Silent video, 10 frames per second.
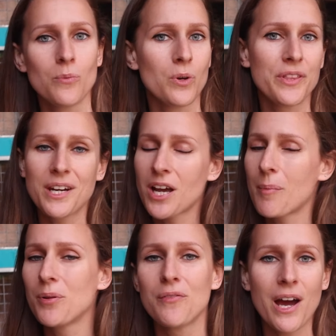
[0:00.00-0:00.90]
within a
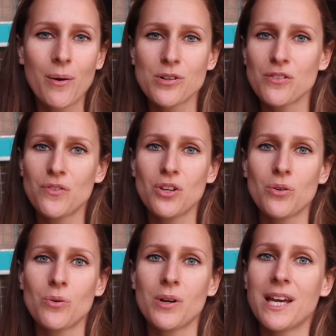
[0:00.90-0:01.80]
couple of hours of
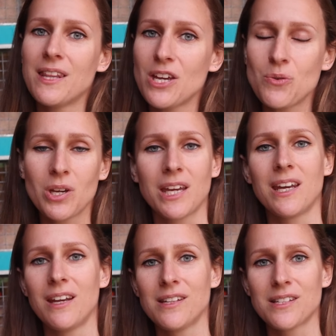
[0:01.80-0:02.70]
you, and that you can
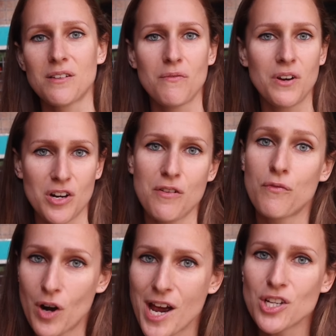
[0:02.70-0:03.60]
get it very
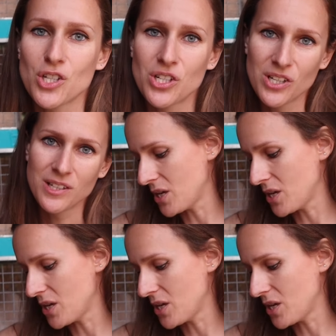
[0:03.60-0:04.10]
fresh.